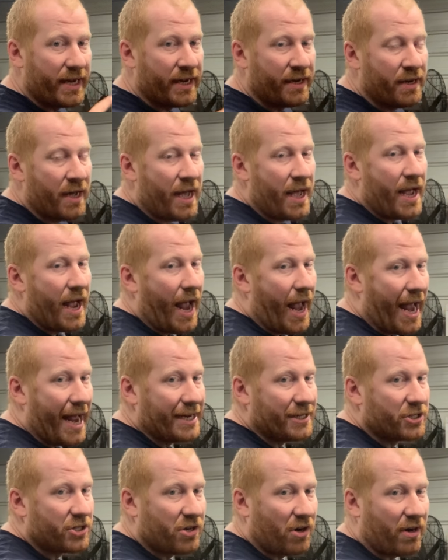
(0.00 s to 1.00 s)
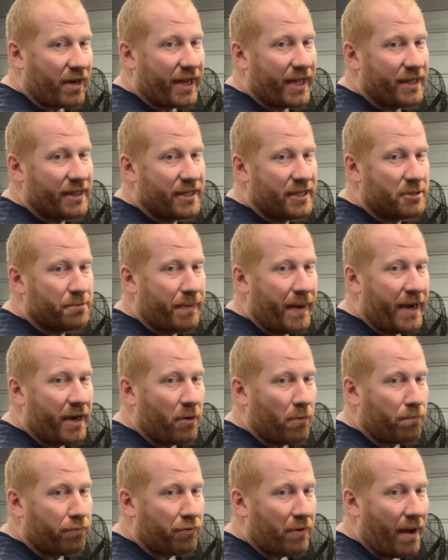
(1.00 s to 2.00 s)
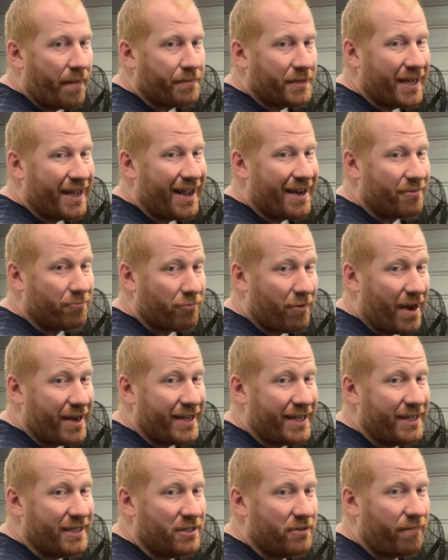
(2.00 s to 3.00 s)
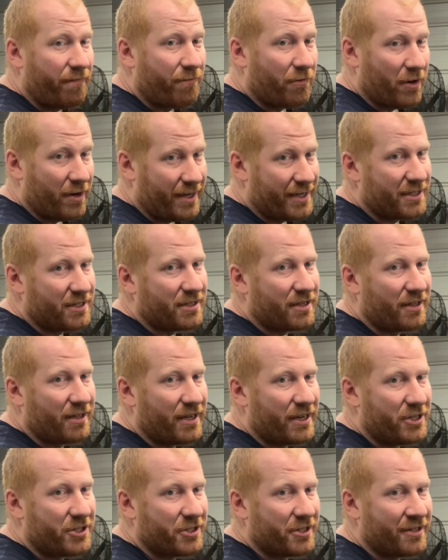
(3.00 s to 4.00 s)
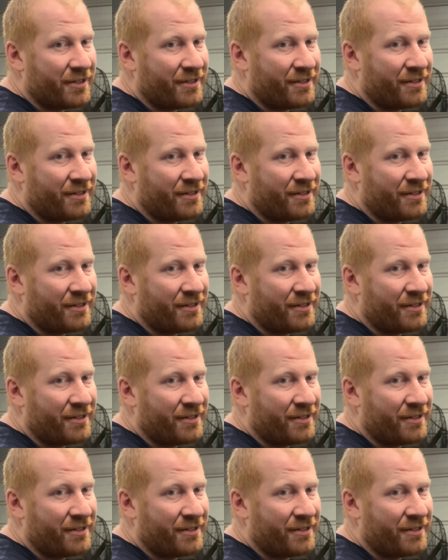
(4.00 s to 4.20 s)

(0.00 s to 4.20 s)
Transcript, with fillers: in and start getting this panel prepped and ready for installation.